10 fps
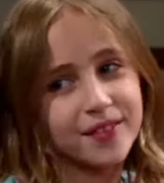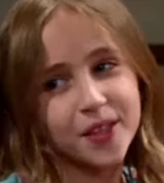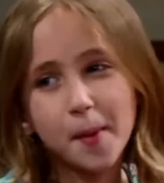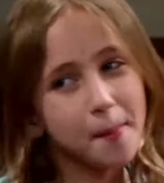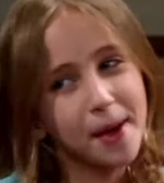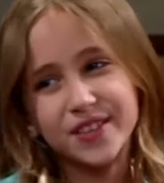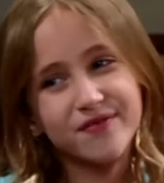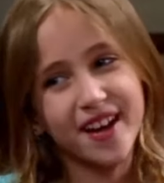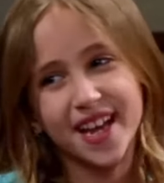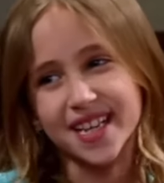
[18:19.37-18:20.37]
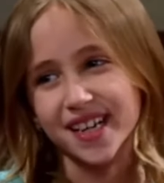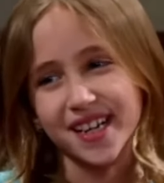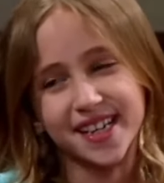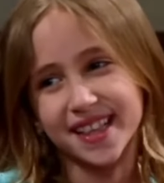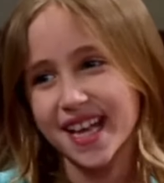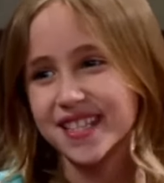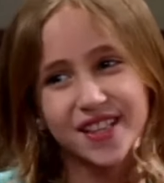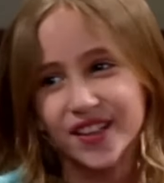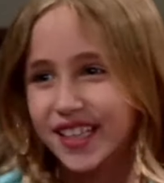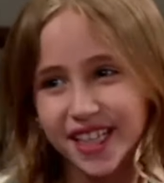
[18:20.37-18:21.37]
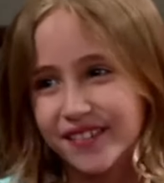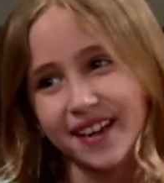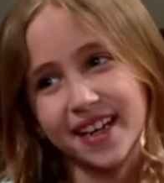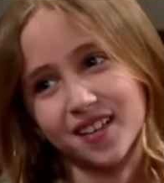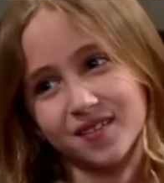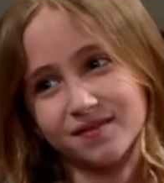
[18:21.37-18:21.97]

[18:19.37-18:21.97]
You're my best friend, Auggie. That's all I need right now.